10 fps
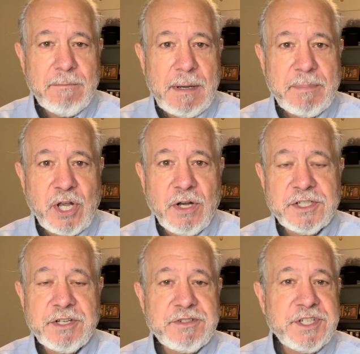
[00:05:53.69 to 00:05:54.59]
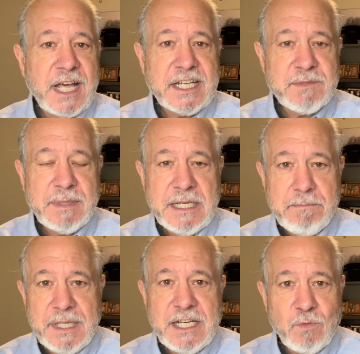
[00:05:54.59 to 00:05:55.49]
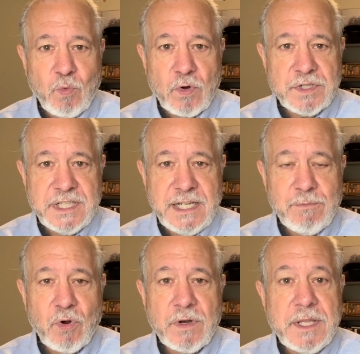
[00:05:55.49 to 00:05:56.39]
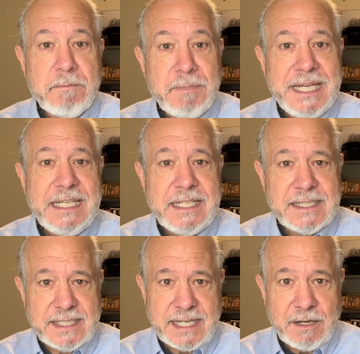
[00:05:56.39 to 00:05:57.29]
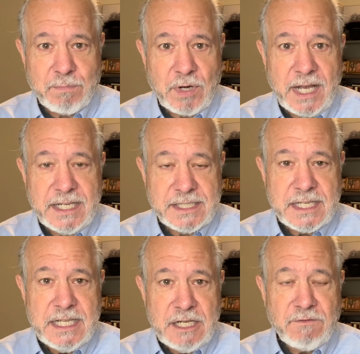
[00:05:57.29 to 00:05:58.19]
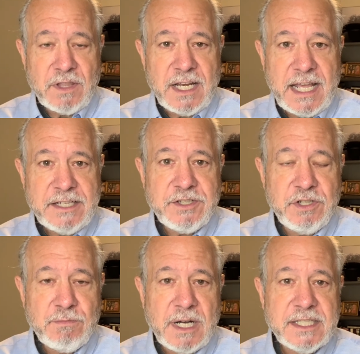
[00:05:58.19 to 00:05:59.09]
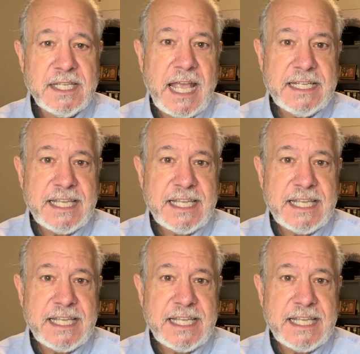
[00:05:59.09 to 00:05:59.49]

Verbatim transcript: but because there's not as many bidding wars anymore, the median sale price for the last two months has